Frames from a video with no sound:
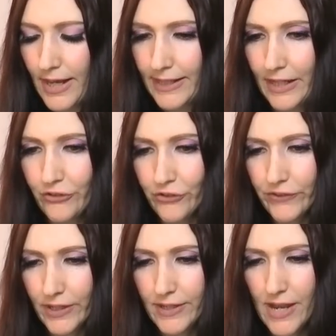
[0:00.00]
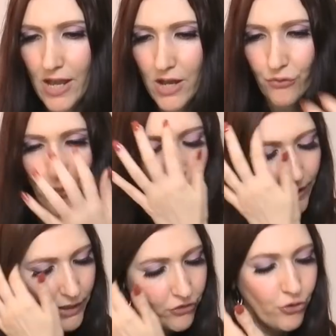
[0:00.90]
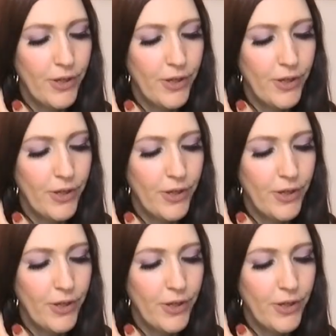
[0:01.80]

interesting enough, what is your